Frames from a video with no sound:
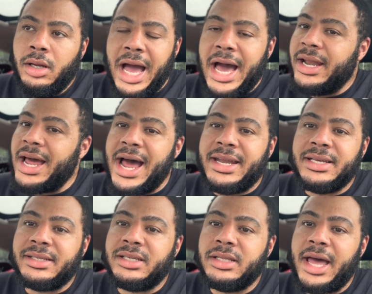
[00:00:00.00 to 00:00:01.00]
I, I
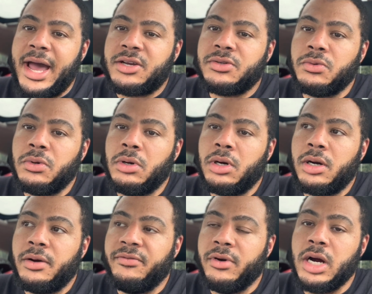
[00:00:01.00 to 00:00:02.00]
didn't see the actual
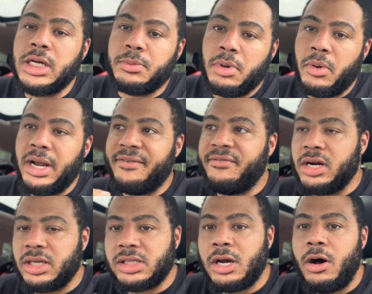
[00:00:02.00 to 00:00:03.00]
conversion, but when I
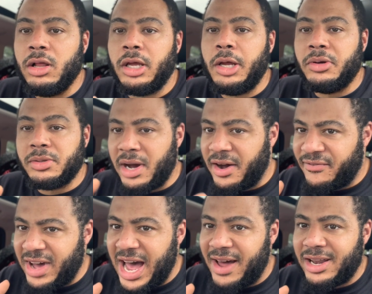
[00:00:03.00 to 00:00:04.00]
first saw it, it was about
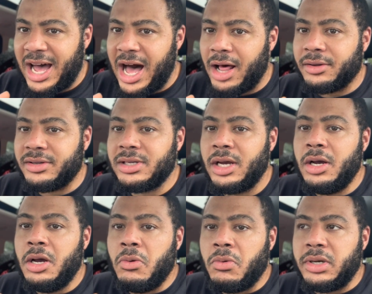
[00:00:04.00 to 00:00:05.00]
five dollars
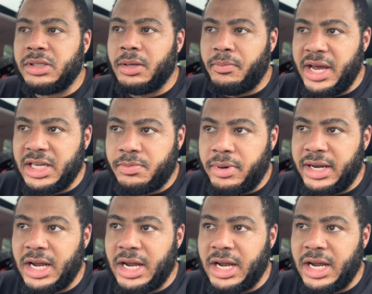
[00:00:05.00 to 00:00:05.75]
was the base pay.